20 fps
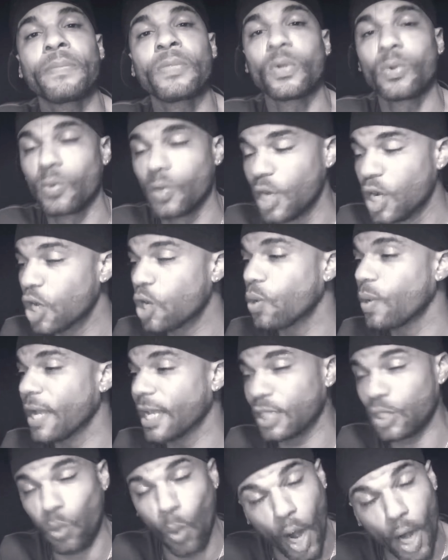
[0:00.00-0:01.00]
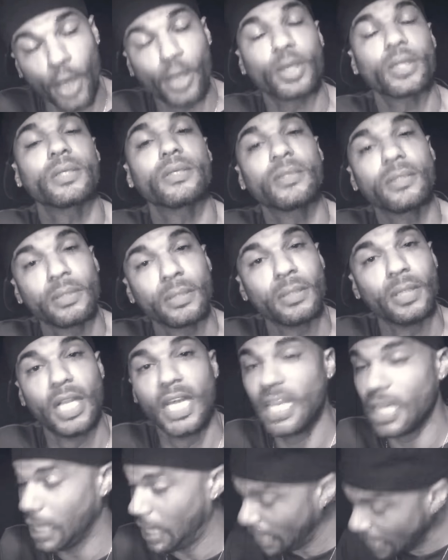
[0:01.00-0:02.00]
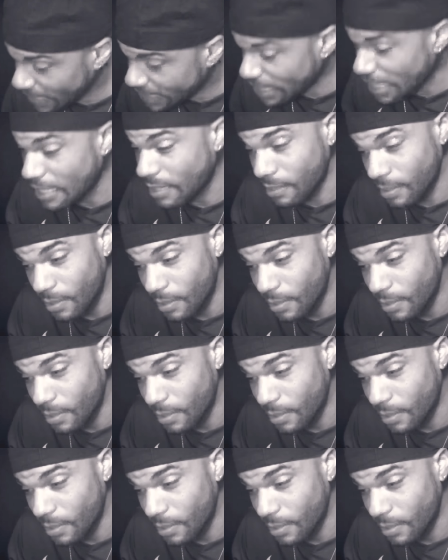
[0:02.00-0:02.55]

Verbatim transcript: Real quick. Twerk. listen.